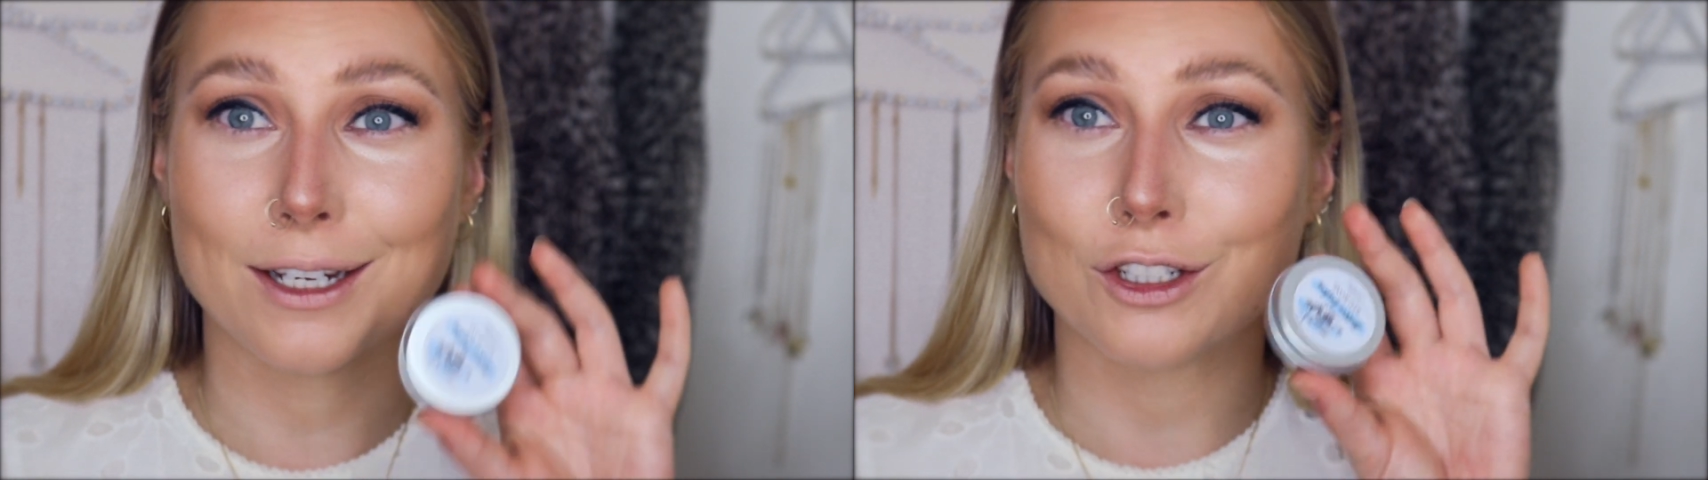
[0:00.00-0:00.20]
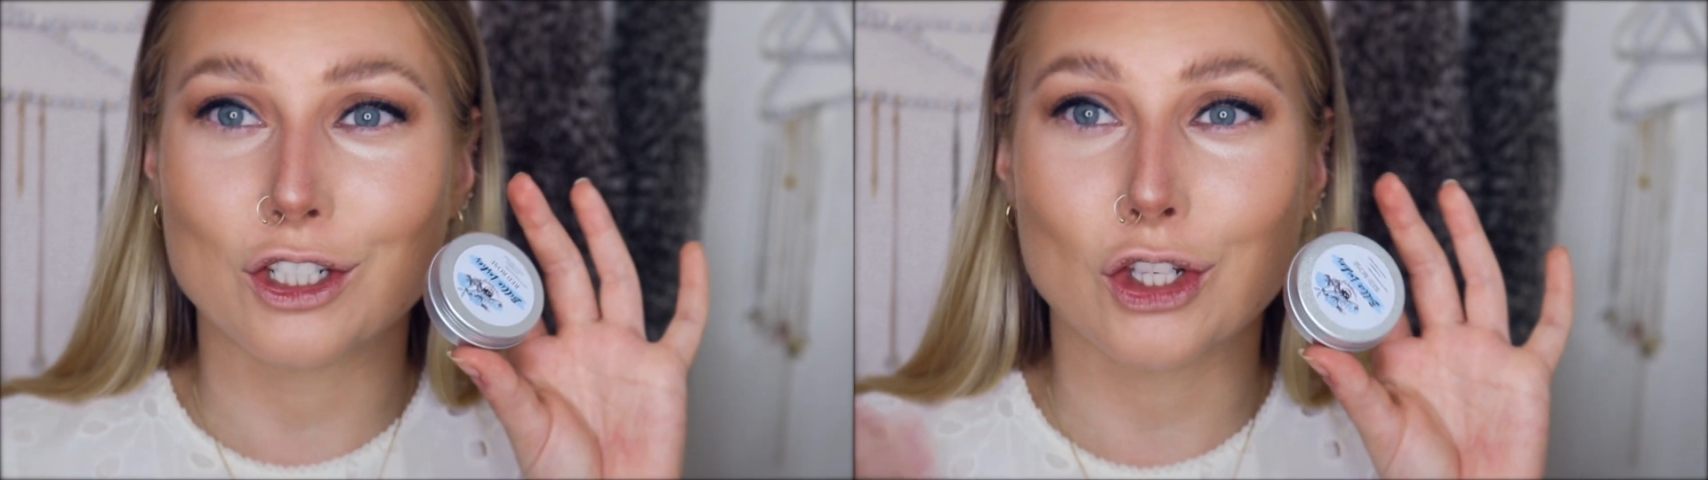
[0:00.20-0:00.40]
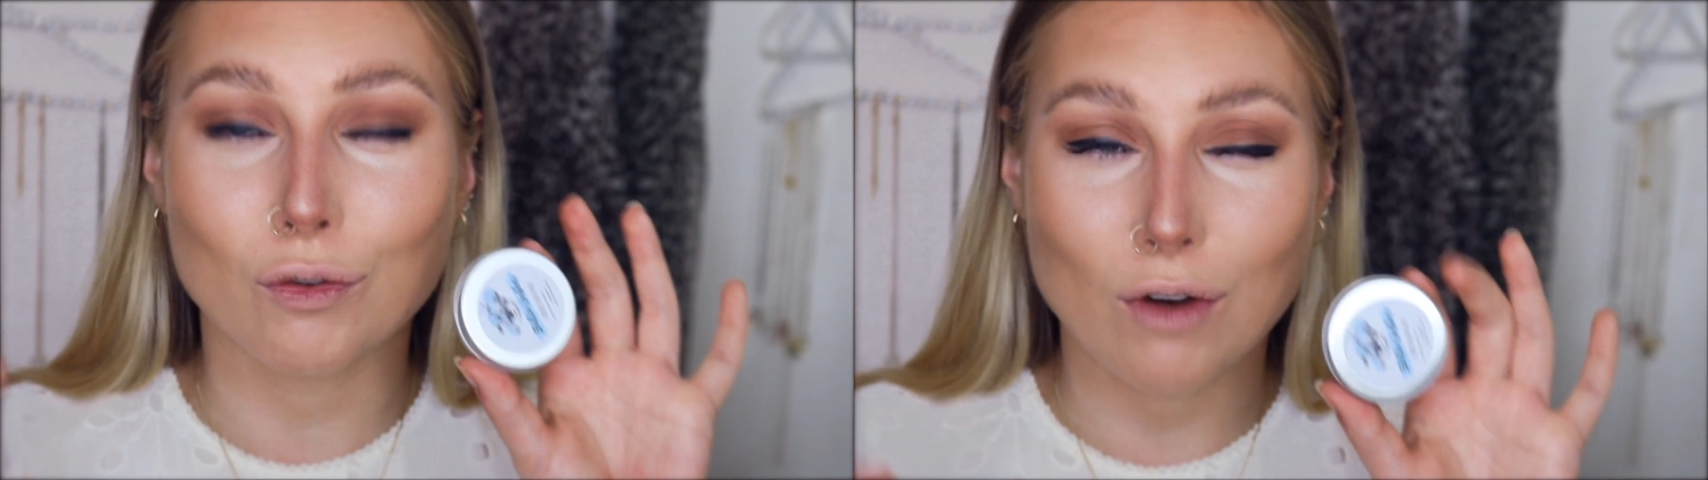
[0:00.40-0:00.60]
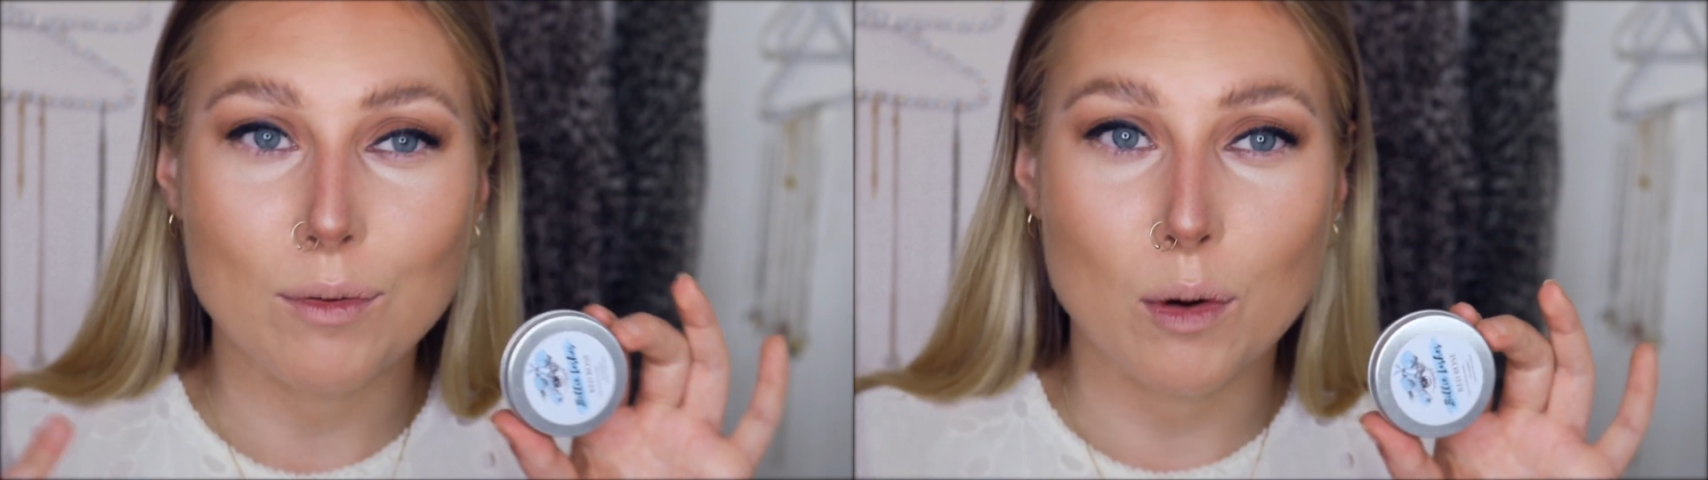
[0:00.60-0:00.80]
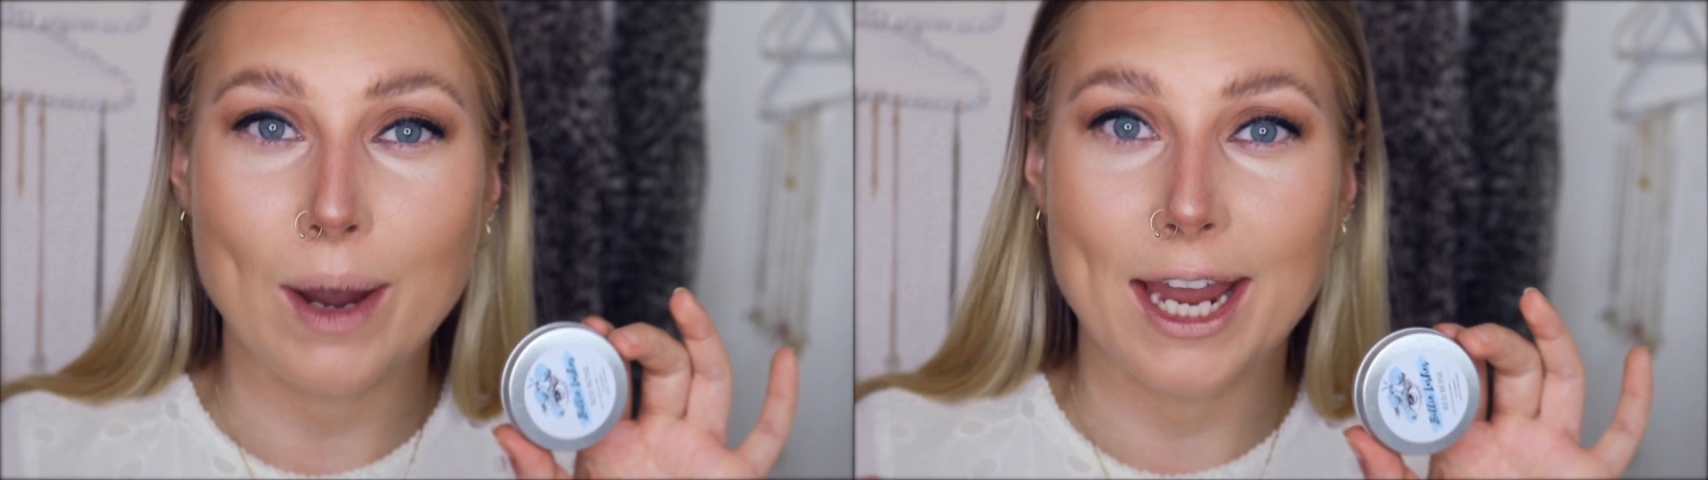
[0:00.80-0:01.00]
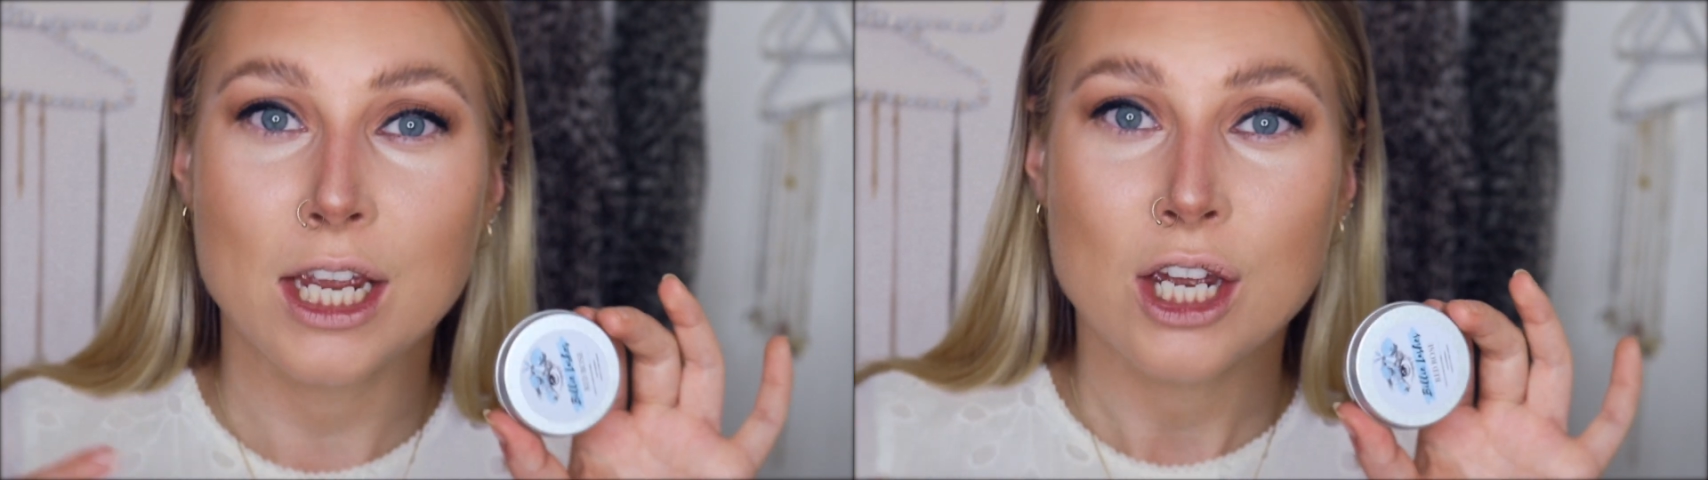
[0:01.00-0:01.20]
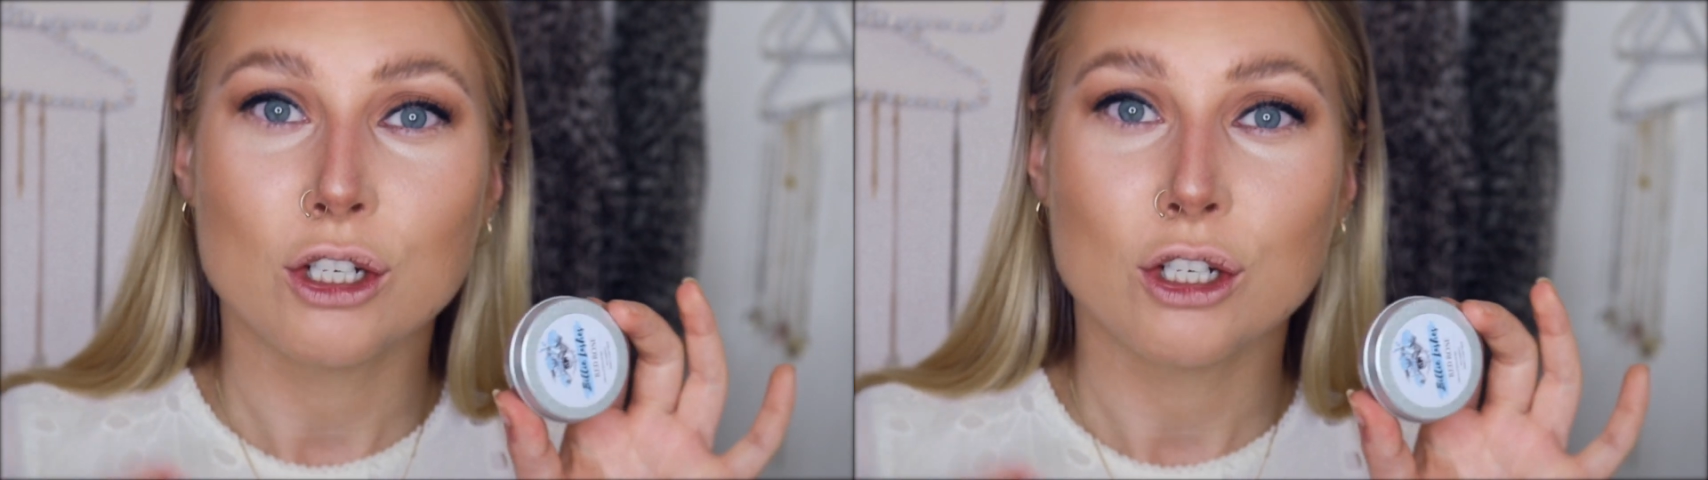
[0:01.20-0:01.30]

I just throw away